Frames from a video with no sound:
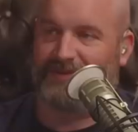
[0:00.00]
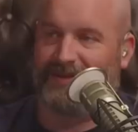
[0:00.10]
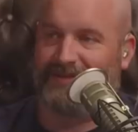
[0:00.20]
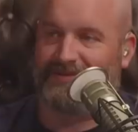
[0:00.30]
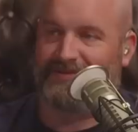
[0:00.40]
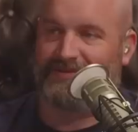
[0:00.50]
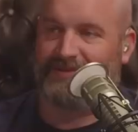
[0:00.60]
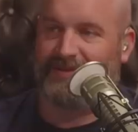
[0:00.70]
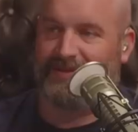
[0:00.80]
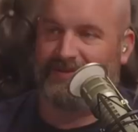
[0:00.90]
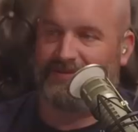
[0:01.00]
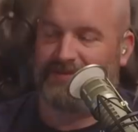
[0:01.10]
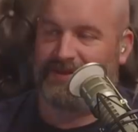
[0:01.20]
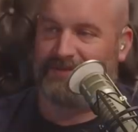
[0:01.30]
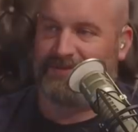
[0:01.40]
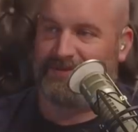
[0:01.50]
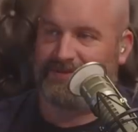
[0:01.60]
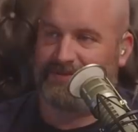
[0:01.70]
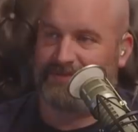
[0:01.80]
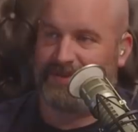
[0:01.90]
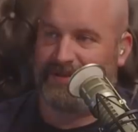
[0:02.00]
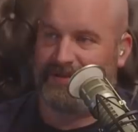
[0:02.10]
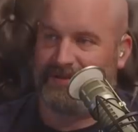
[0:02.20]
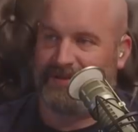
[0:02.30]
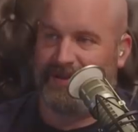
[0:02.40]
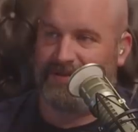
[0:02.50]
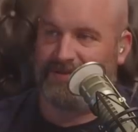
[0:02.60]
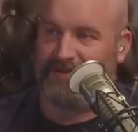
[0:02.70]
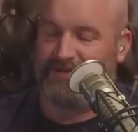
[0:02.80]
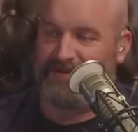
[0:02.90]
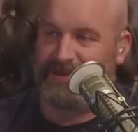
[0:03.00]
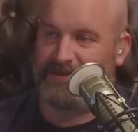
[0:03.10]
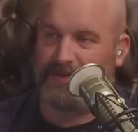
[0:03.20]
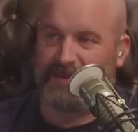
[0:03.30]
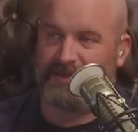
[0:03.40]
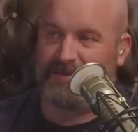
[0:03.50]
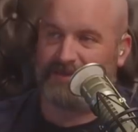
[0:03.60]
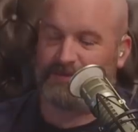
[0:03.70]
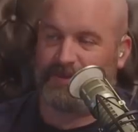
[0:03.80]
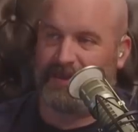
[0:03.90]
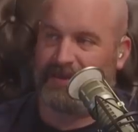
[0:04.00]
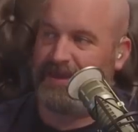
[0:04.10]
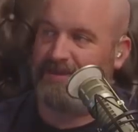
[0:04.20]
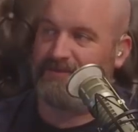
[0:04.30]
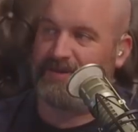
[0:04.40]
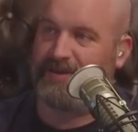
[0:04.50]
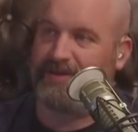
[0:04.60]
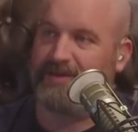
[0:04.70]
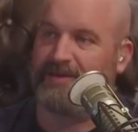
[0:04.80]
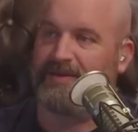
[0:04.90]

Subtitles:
about, you know, whatever. But I don't know if that's something he does with like every